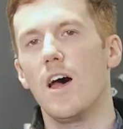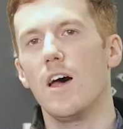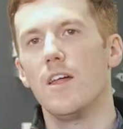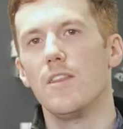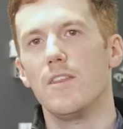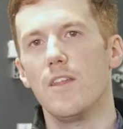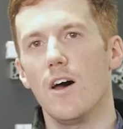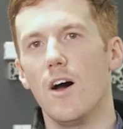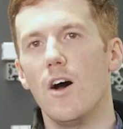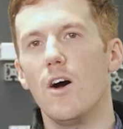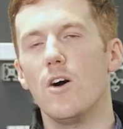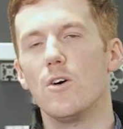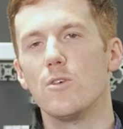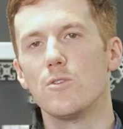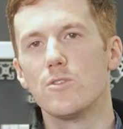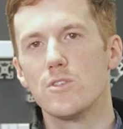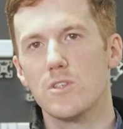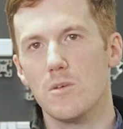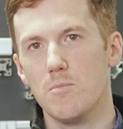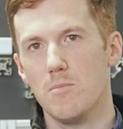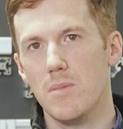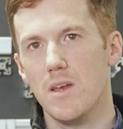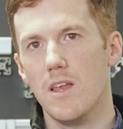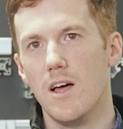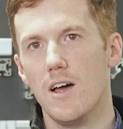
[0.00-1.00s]
the whole
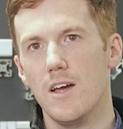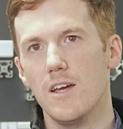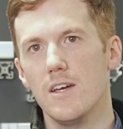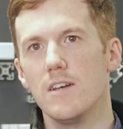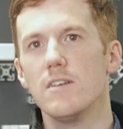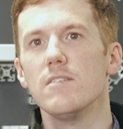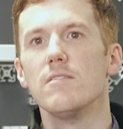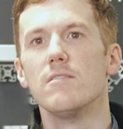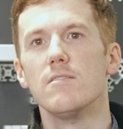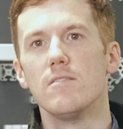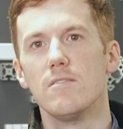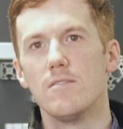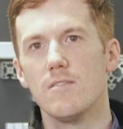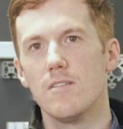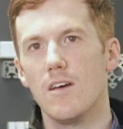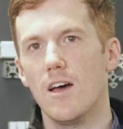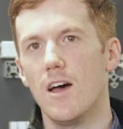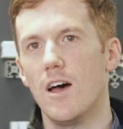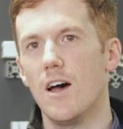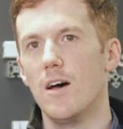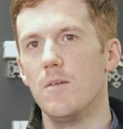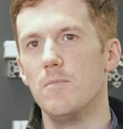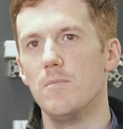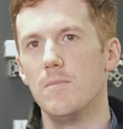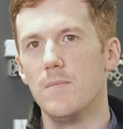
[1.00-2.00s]
supplier,
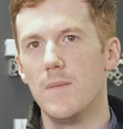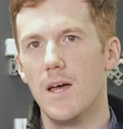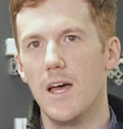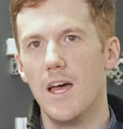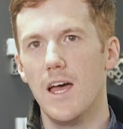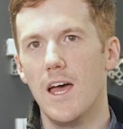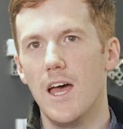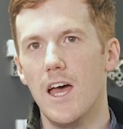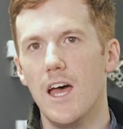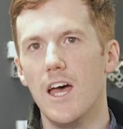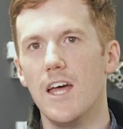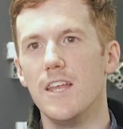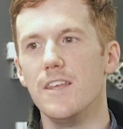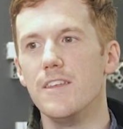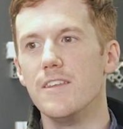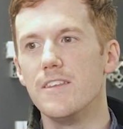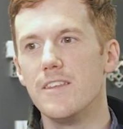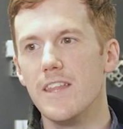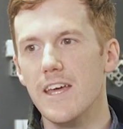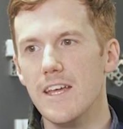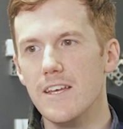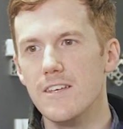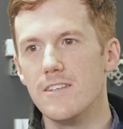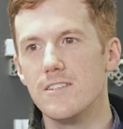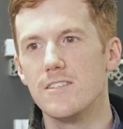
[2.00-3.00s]
and
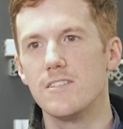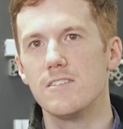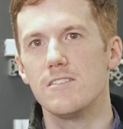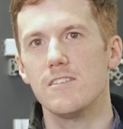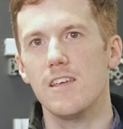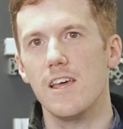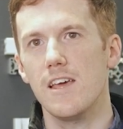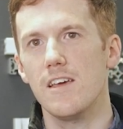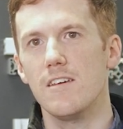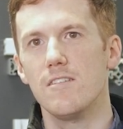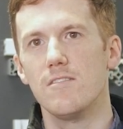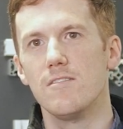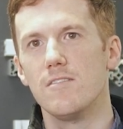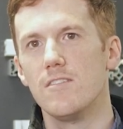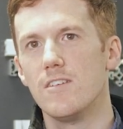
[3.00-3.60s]
then set